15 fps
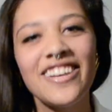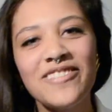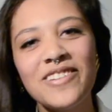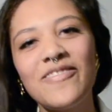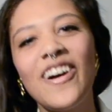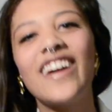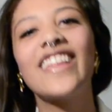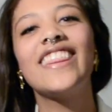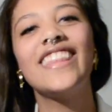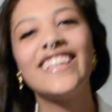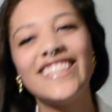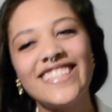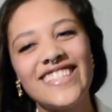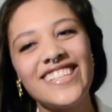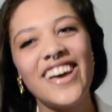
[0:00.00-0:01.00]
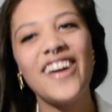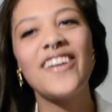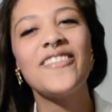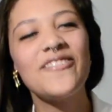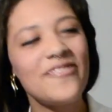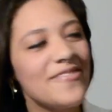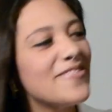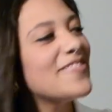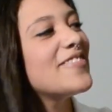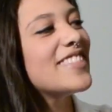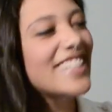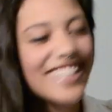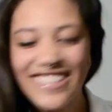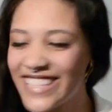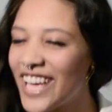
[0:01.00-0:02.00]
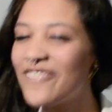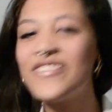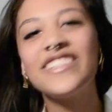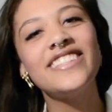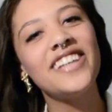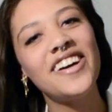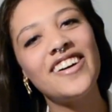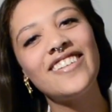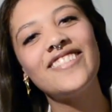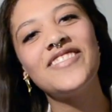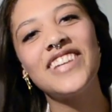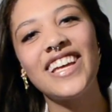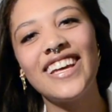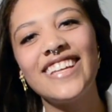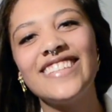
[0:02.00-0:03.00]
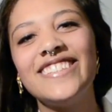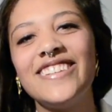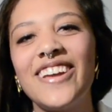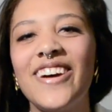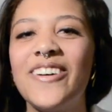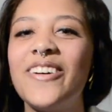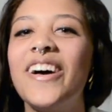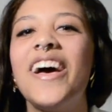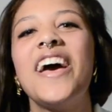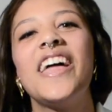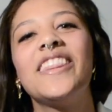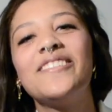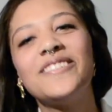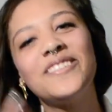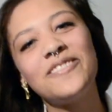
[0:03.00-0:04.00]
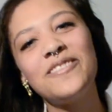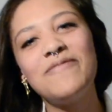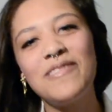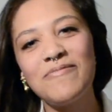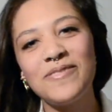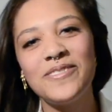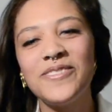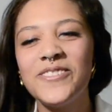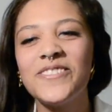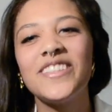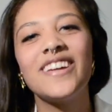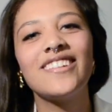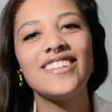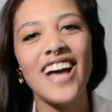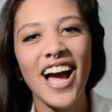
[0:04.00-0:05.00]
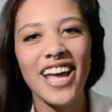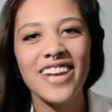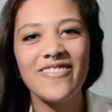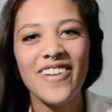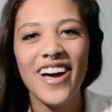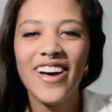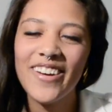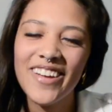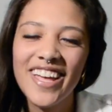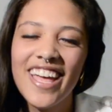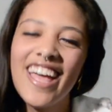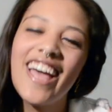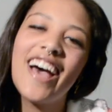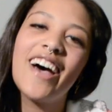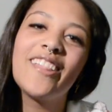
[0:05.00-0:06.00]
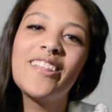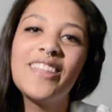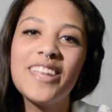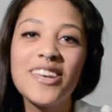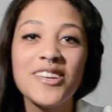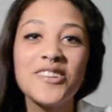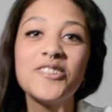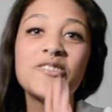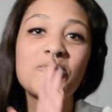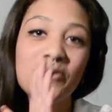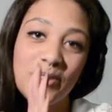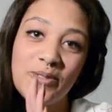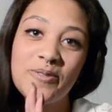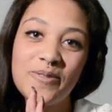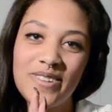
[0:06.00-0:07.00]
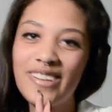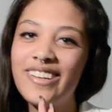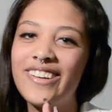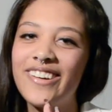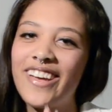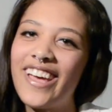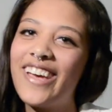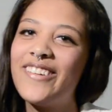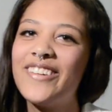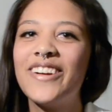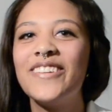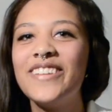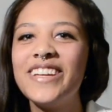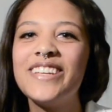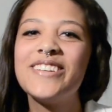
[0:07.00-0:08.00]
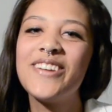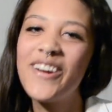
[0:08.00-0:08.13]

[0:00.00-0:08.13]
to be a part of this, this episode because you know it was three people who know what they were talking about, other than Drew. Okay, we don't need